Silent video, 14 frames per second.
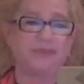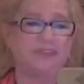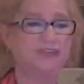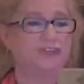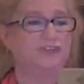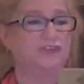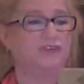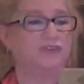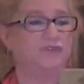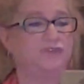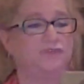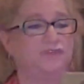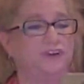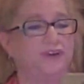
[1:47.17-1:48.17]
within a
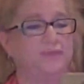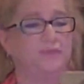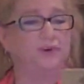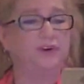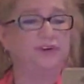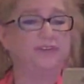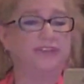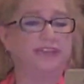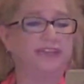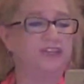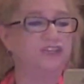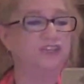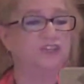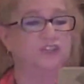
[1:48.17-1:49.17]
certain framework, they
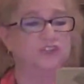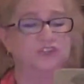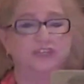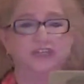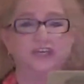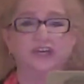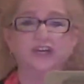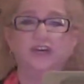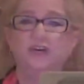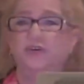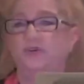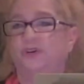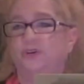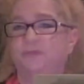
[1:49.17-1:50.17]
had children who